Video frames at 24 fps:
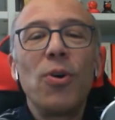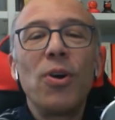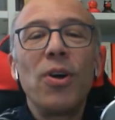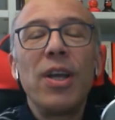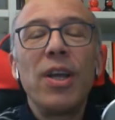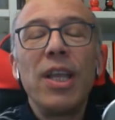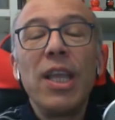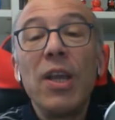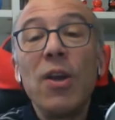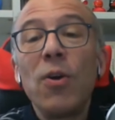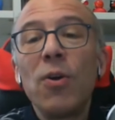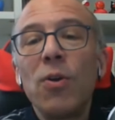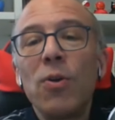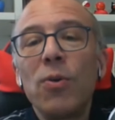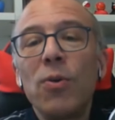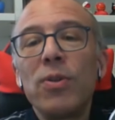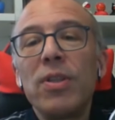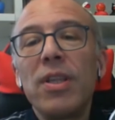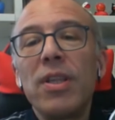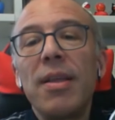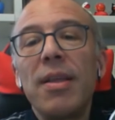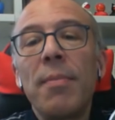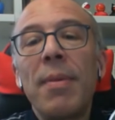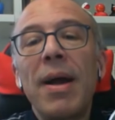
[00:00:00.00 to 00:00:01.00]
in order
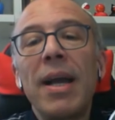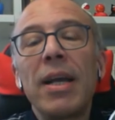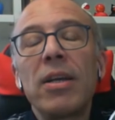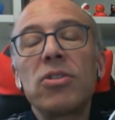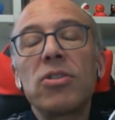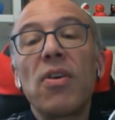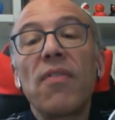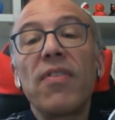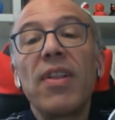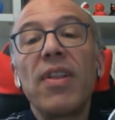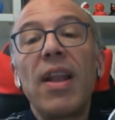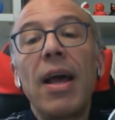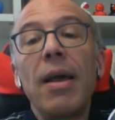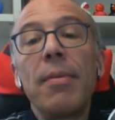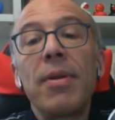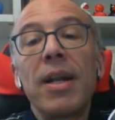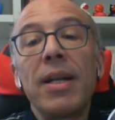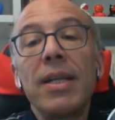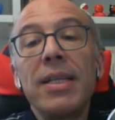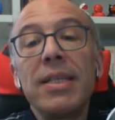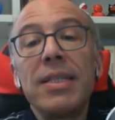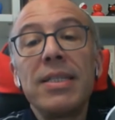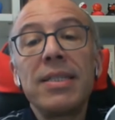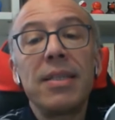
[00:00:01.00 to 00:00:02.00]
to
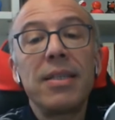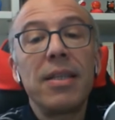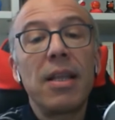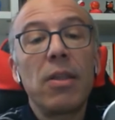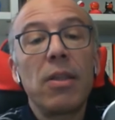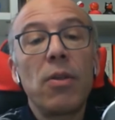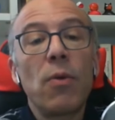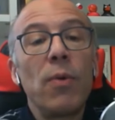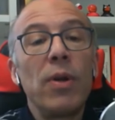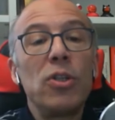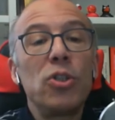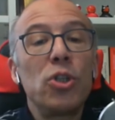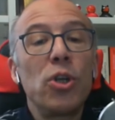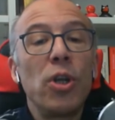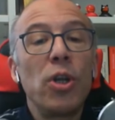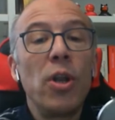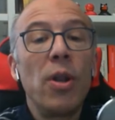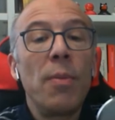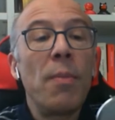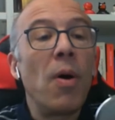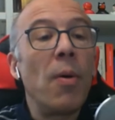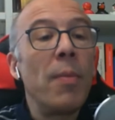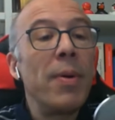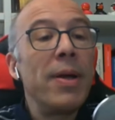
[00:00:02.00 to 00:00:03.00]
include the Microsoft
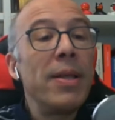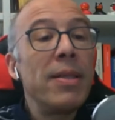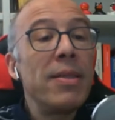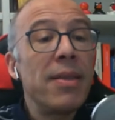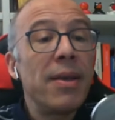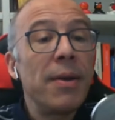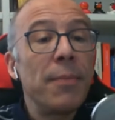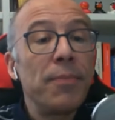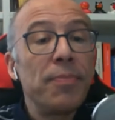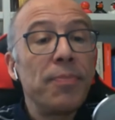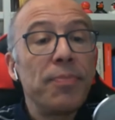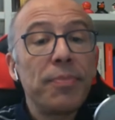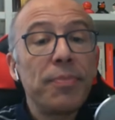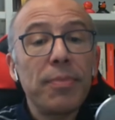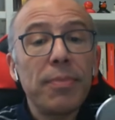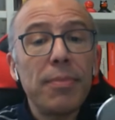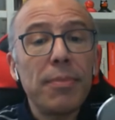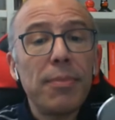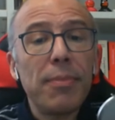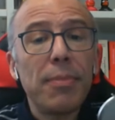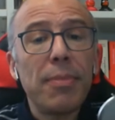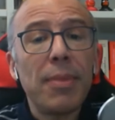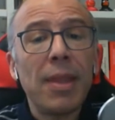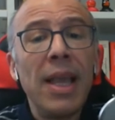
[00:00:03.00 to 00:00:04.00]
libraries that I will show
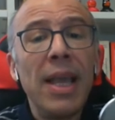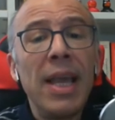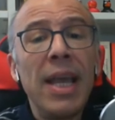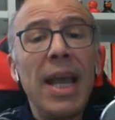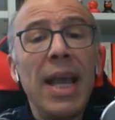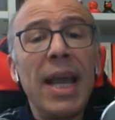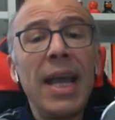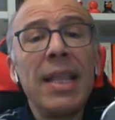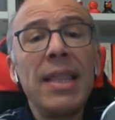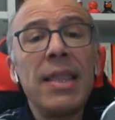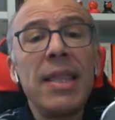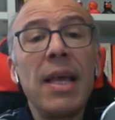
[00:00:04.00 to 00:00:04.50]
in a moment.